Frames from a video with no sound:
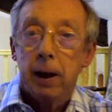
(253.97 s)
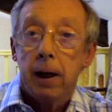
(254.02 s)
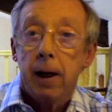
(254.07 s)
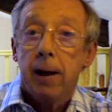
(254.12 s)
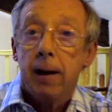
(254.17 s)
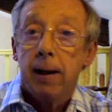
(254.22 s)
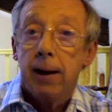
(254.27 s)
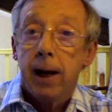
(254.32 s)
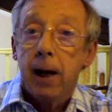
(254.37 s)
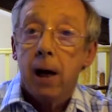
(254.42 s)

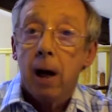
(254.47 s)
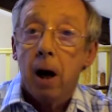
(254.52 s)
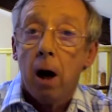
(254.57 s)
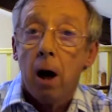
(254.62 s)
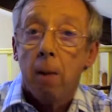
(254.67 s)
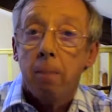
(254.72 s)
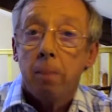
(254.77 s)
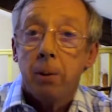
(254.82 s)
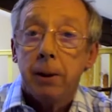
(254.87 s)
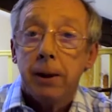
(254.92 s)
they
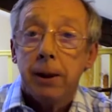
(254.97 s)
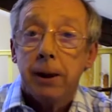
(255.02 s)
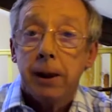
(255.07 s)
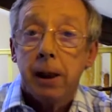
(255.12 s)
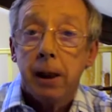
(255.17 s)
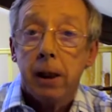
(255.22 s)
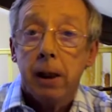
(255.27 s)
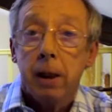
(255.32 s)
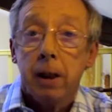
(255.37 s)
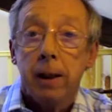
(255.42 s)
are
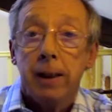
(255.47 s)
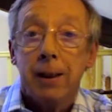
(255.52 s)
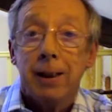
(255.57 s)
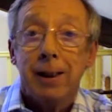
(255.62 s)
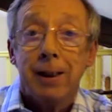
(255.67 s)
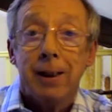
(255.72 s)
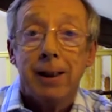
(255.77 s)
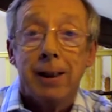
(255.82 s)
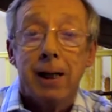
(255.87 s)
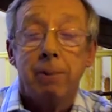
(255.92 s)
particularly
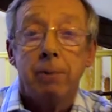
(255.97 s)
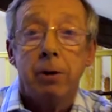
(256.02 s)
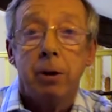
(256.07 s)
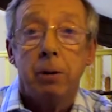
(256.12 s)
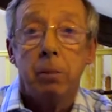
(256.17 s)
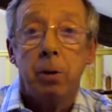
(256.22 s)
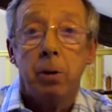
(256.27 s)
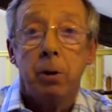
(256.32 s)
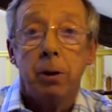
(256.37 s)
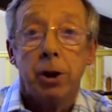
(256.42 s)

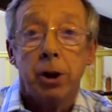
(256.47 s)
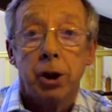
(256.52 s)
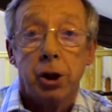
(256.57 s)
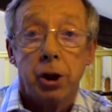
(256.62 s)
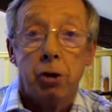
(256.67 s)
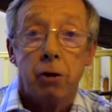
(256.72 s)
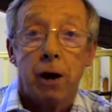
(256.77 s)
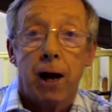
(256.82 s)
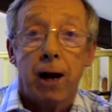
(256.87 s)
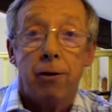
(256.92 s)
susceptible to
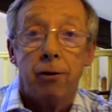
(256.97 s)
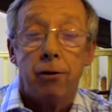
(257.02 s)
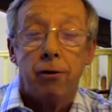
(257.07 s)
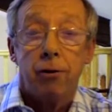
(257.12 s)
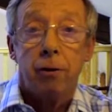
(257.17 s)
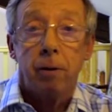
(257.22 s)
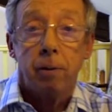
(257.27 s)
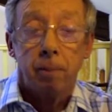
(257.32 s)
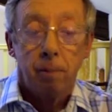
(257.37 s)
stress.